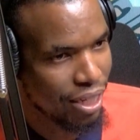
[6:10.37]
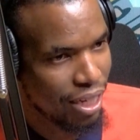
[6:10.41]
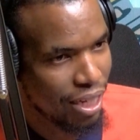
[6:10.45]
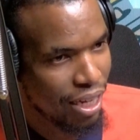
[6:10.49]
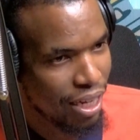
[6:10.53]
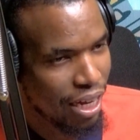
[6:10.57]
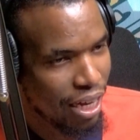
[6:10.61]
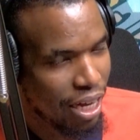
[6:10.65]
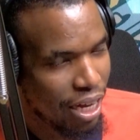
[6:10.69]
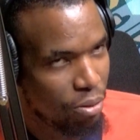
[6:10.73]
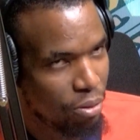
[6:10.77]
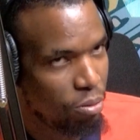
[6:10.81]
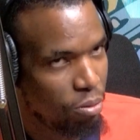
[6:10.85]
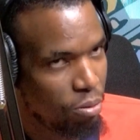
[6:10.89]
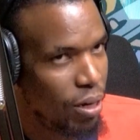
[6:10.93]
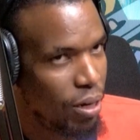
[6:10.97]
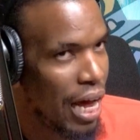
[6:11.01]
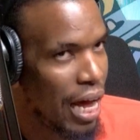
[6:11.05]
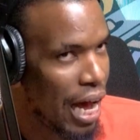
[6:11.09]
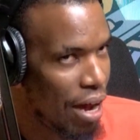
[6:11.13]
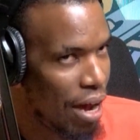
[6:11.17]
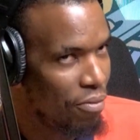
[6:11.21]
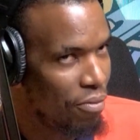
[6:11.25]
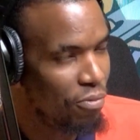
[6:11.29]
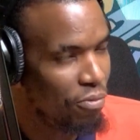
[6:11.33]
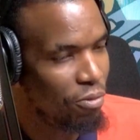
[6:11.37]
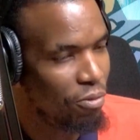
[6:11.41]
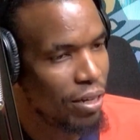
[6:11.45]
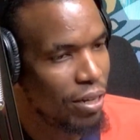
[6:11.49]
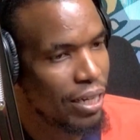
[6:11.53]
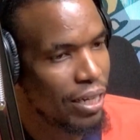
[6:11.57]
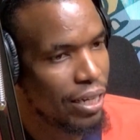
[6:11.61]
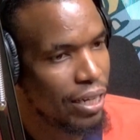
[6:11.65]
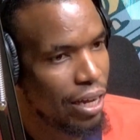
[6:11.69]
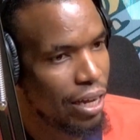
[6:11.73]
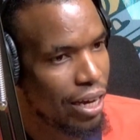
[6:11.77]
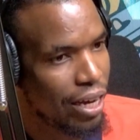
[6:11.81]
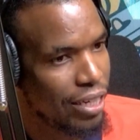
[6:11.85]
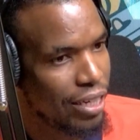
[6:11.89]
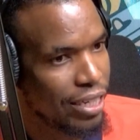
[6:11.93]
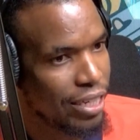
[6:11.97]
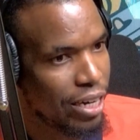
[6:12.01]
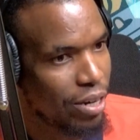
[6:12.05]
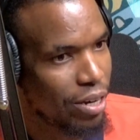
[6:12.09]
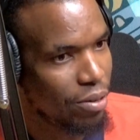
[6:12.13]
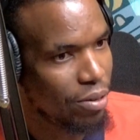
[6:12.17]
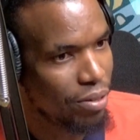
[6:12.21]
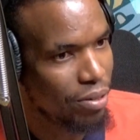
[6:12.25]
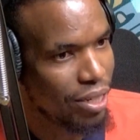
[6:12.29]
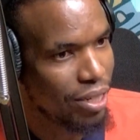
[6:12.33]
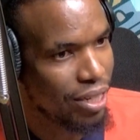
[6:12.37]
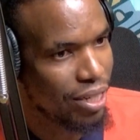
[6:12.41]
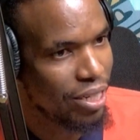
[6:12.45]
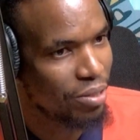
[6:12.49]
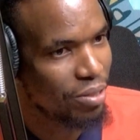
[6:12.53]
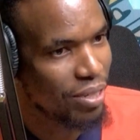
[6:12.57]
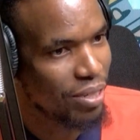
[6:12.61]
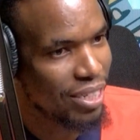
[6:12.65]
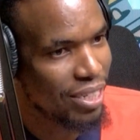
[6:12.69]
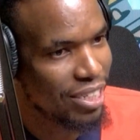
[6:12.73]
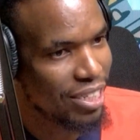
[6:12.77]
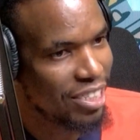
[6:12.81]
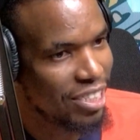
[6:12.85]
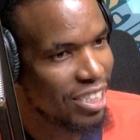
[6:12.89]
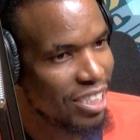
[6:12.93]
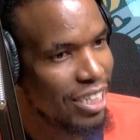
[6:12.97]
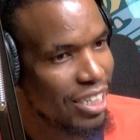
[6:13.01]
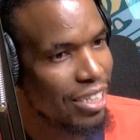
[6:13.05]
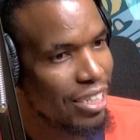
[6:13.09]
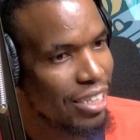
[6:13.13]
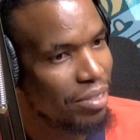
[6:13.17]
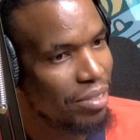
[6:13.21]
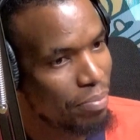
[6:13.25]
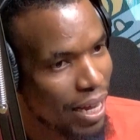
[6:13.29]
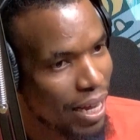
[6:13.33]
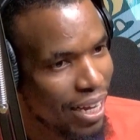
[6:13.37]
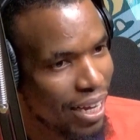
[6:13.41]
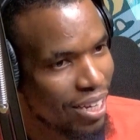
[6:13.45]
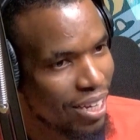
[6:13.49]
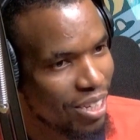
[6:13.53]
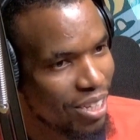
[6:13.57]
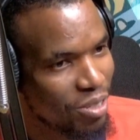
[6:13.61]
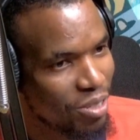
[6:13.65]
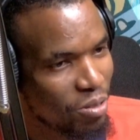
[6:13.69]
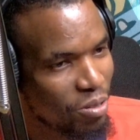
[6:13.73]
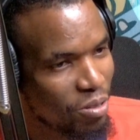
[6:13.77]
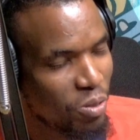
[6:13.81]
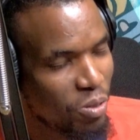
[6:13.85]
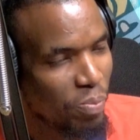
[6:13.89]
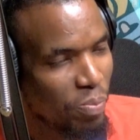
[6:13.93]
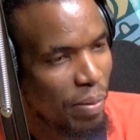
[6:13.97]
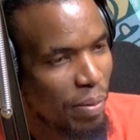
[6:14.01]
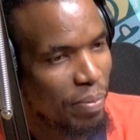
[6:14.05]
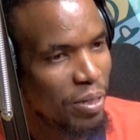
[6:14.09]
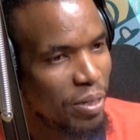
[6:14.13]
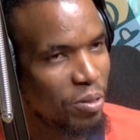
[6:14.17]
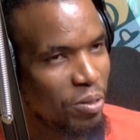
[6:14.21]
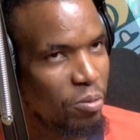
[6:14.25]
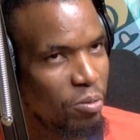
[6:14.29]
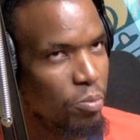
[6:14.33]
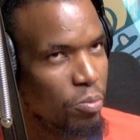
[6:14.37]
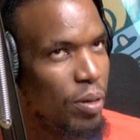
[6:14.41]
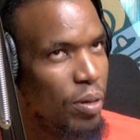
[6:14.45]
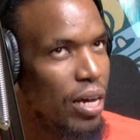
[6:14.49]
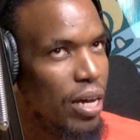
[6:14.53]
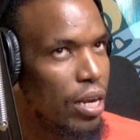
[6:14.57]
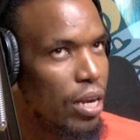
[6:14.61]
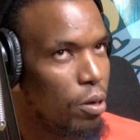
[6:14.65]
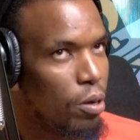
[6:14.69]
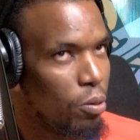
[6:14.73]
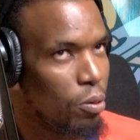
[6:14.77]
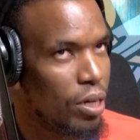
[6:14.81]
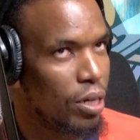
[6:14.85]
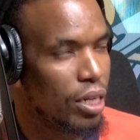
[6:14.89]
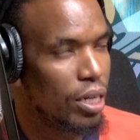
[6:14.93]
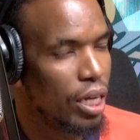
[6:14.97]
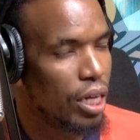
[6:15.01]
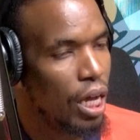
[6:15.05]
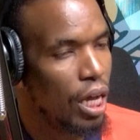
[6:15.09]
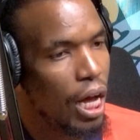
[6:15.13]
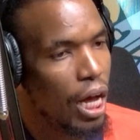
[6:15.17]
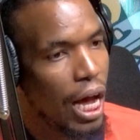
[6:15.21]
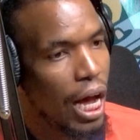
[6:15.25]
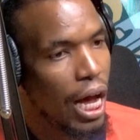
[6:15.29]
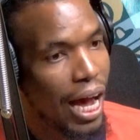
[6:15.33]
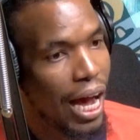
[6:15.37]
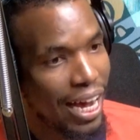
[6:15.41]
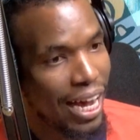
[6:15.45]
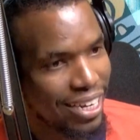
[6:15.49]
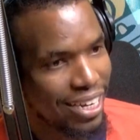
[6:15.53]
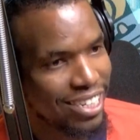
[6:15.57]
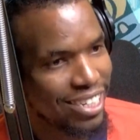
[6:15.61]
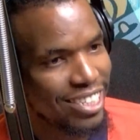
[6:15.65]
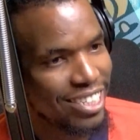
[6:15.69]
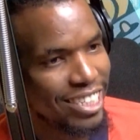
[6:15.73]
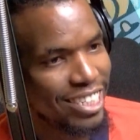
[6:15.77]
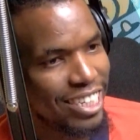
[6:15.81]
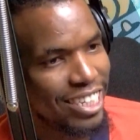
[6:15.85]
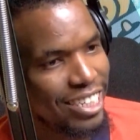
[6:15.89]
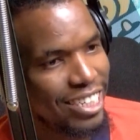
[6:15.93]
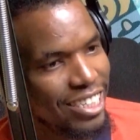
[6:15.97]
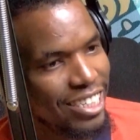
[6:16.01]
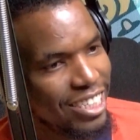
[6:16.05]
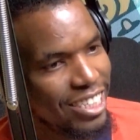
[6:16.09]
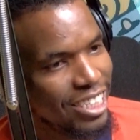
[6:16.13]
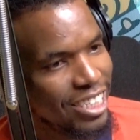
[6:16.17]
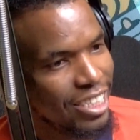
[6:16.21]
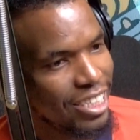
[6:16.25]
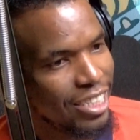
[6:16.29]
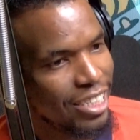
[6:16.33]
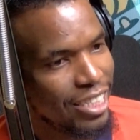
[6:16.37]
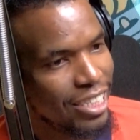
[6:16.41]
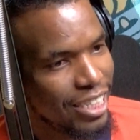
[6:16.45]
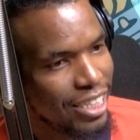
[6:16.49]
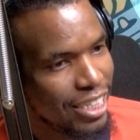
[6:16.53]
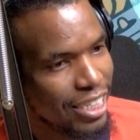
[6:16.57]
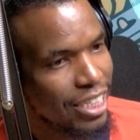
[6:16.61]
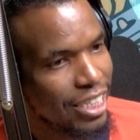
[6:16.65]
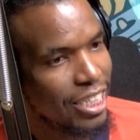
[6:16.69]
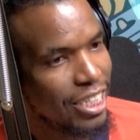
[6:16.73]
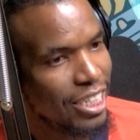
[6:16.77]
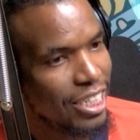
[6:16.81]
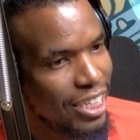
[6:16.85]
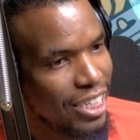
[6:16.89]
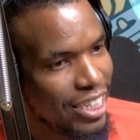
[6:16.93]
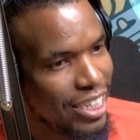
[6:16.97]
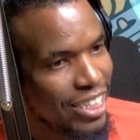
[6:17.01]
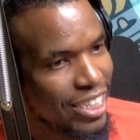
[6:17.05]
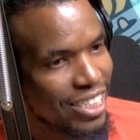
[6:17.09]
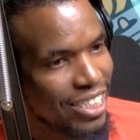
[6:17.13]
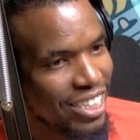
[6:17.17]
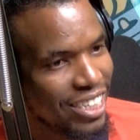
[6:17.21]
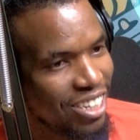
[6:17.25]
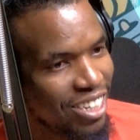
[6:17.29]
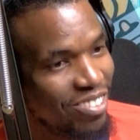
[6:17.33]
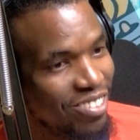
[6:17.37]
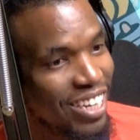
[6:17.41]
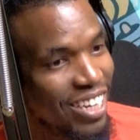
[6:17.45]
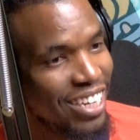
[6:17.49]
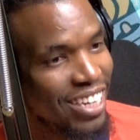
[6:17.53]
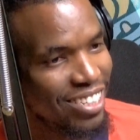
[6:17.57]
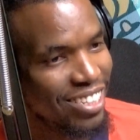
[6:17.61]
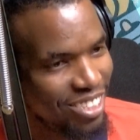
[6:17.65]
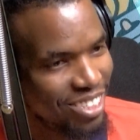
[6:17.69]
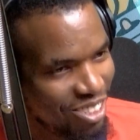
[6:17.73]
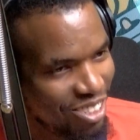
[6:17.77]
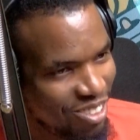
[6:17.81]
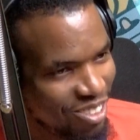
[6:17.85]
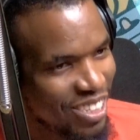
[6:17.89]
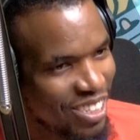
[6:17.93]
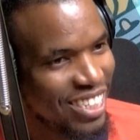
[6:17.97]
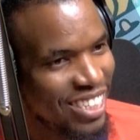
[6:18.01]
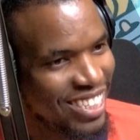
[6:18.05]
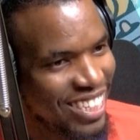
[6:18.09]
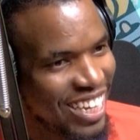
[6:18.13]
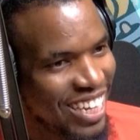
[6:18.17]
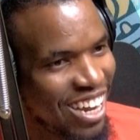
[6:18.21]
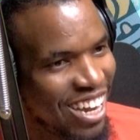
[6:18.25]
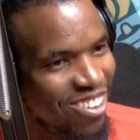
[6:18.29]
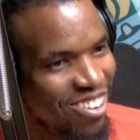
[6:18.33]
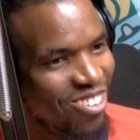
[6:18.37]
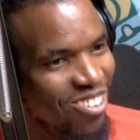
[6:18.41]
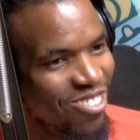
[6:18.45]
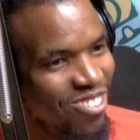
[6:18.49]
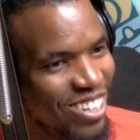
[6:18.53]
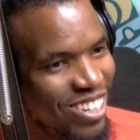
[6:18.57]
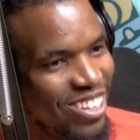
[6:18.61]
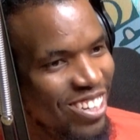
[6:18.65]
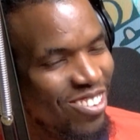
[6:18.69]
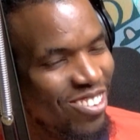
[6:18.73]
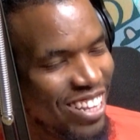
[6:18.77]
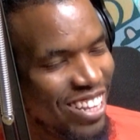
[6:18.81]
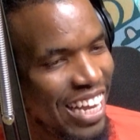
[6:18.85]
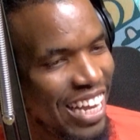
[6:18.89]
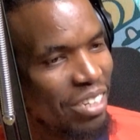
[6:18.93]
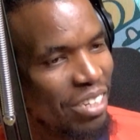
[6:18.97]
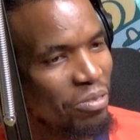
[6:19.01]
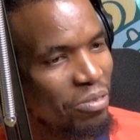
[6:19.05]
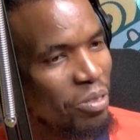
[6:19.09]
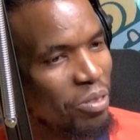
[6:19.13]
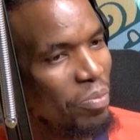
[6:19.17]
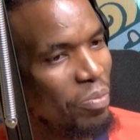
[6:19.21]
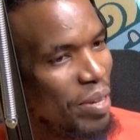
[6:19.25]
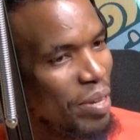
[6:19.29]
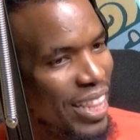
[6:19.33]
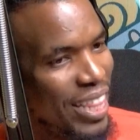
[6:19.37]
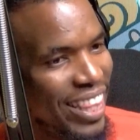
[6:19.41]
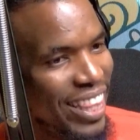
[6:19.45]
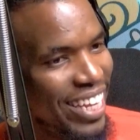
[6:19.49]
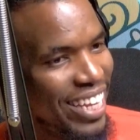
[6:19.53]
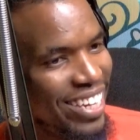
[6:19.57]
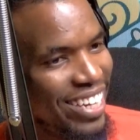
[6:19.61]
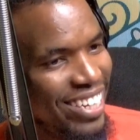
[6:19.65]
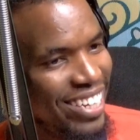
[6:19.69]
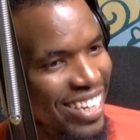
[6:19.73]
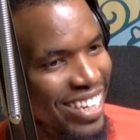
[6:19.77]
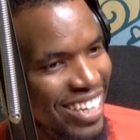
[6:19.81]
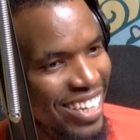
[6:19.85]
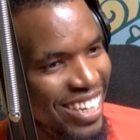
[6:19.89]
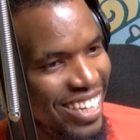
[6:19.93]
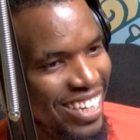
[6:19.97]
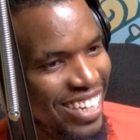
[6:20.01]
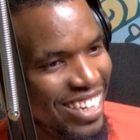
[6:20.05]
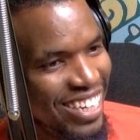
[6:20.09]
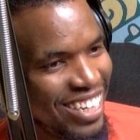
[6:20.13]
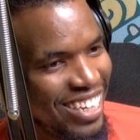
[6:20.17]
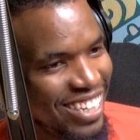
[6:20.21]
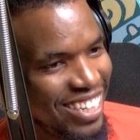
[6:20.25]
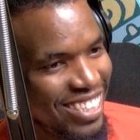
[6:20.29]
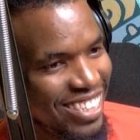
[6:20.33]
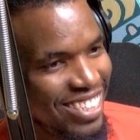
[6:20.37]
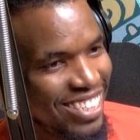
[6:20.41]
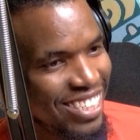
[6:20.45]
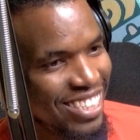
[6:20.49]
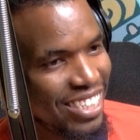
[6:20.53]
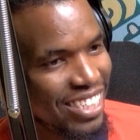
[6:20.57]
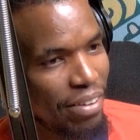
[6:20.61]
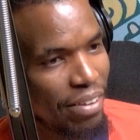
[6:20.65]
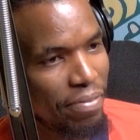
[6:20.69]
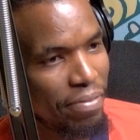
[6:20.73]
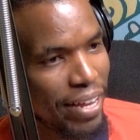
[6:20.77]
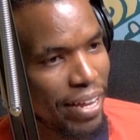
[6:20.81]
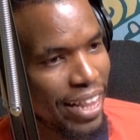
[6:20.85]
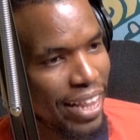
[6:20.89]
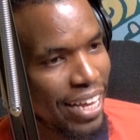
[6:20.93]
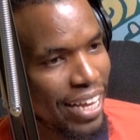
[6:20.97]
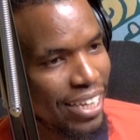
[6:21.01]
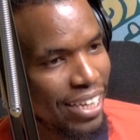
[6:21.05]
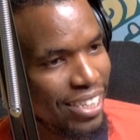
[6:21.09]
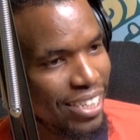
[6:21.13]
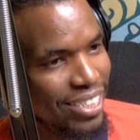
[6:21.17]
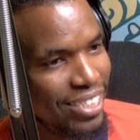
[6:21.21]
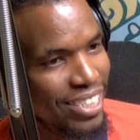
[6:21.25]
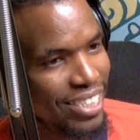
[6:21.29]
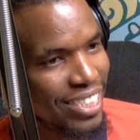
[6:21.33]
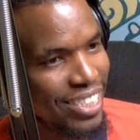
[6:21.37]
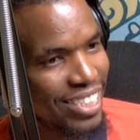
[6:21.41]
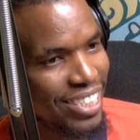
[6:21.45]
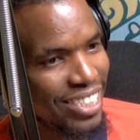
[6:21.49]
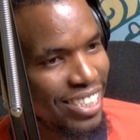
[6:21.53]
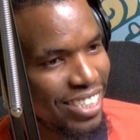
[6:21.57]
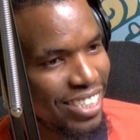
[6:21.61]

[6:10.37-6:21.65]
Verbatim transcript: Okay. And you'd have fuel right around the 200 shillings mark. So super petrol would be around 190 six shillings and yeah. you, can, you can see how what, what that would mean then it's it's a further hit.